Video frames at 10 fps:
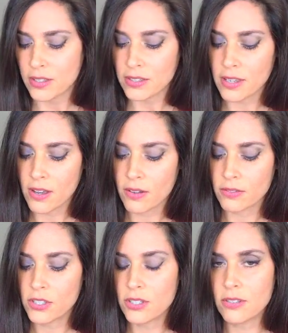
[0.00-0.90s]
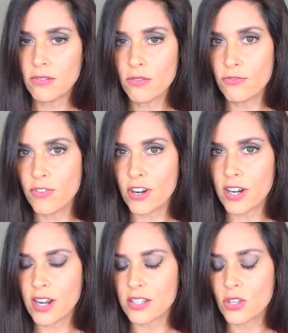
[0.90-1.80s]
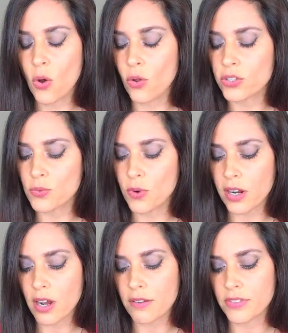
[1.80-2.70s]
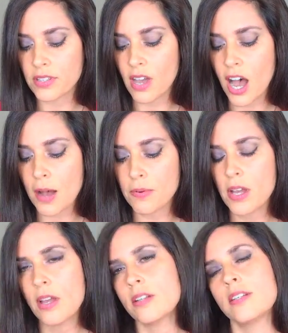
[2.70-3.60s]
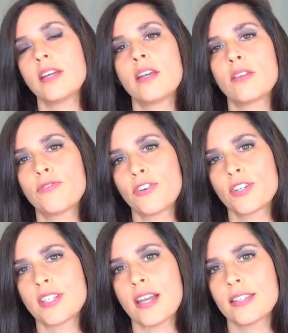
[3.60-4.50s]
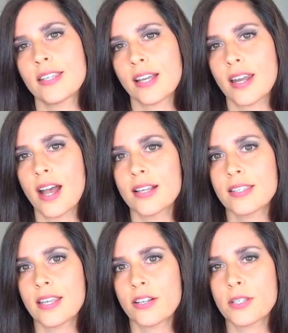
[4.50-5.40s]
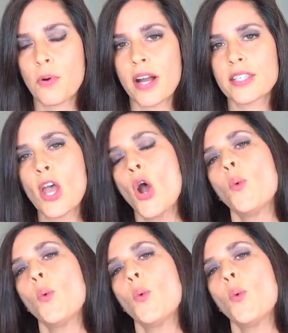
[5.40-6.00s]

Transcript: So 2 very nice colts right off the top, taking the first and second highest sales price.